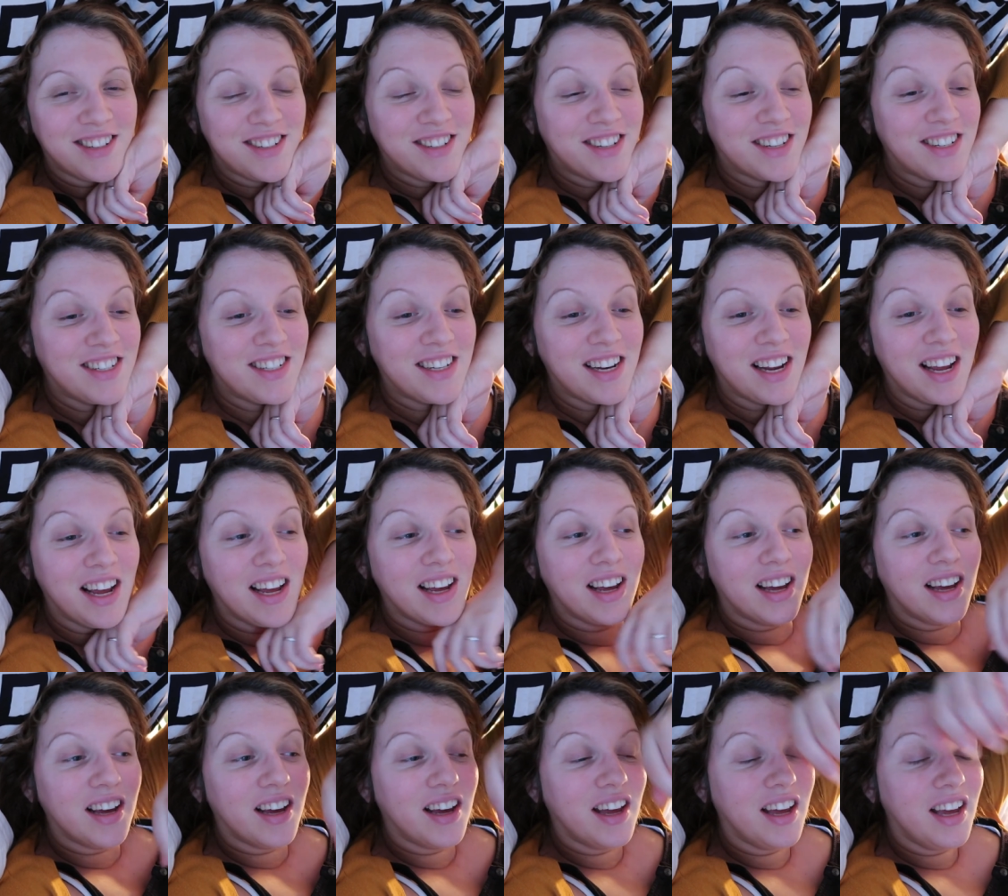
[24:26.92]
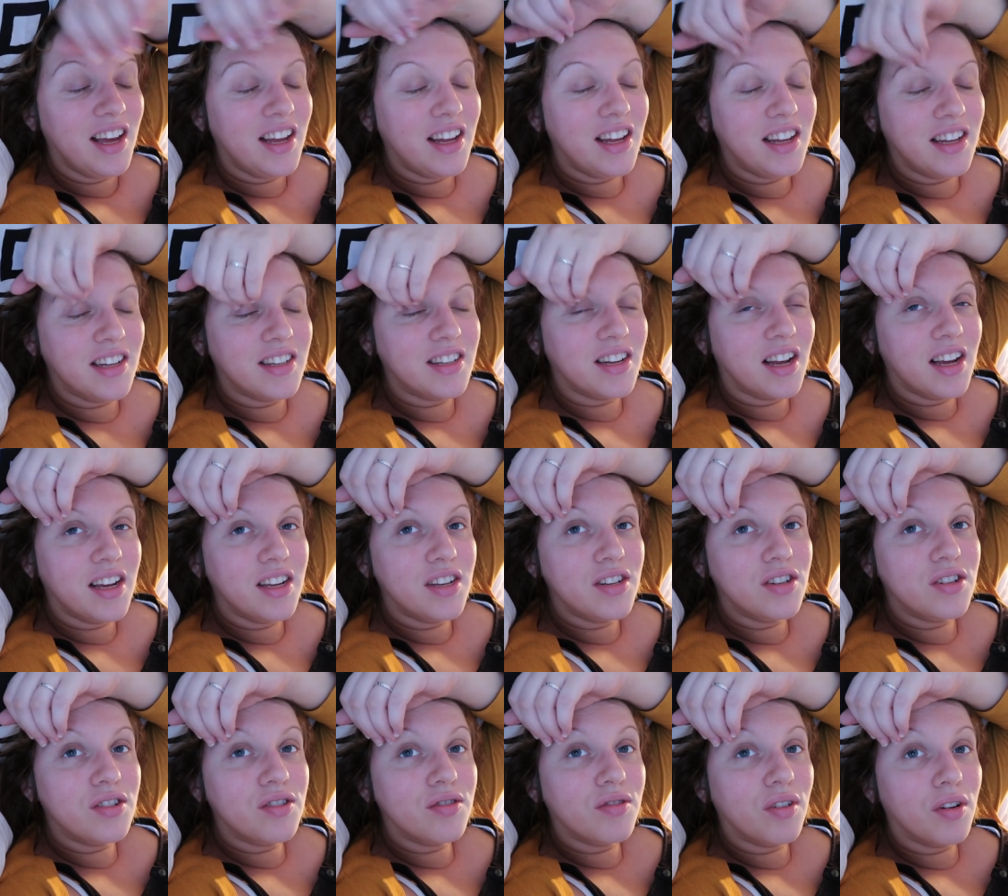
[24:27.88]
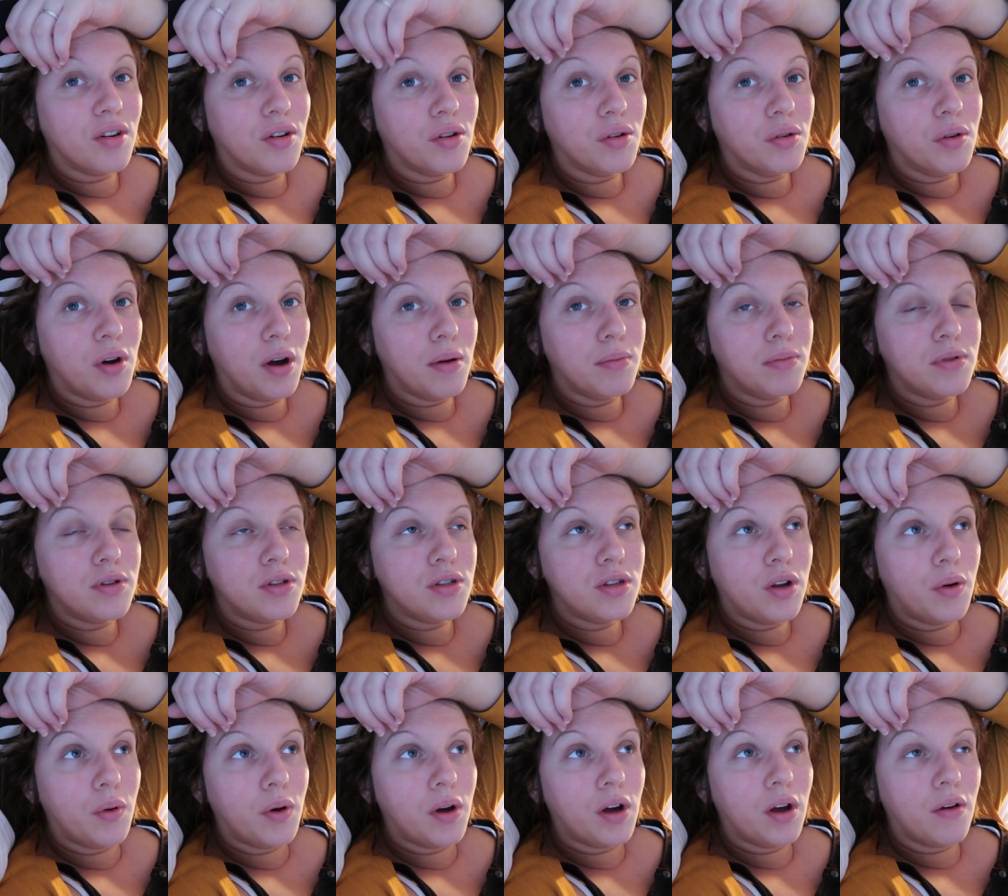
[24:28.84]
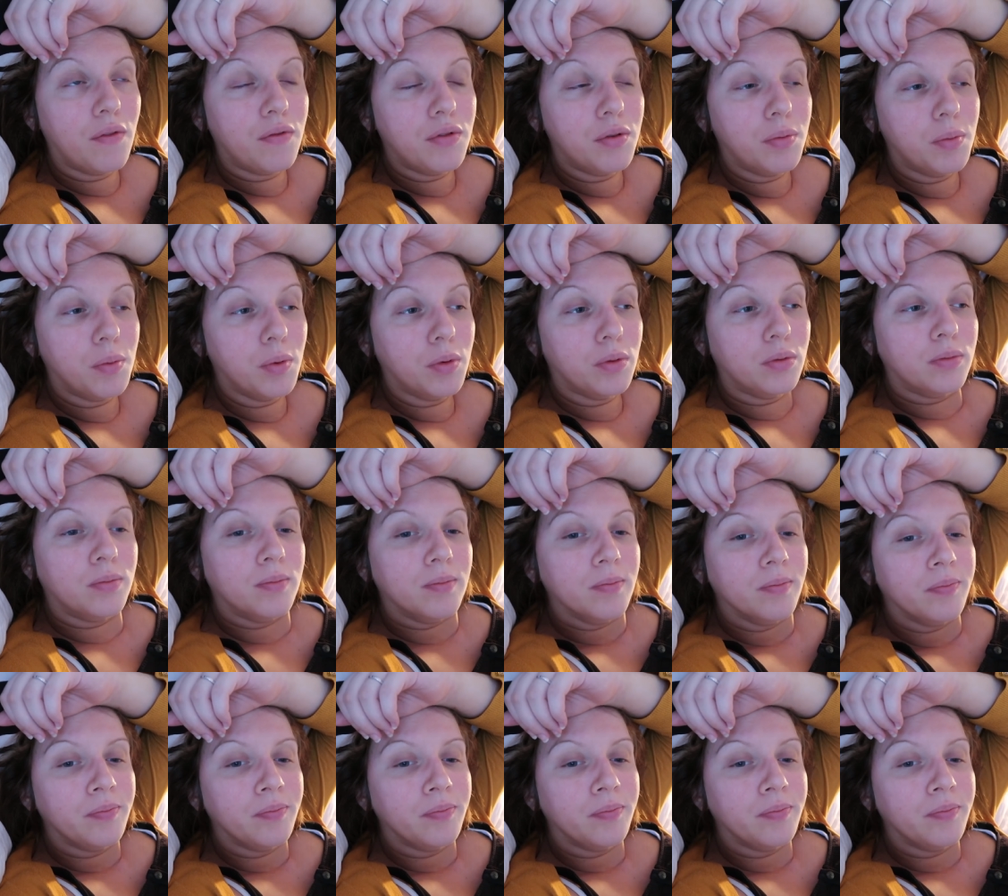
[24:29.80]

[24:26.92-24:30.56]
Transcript: It's just, it is a struggle. I'm so uncomfortable.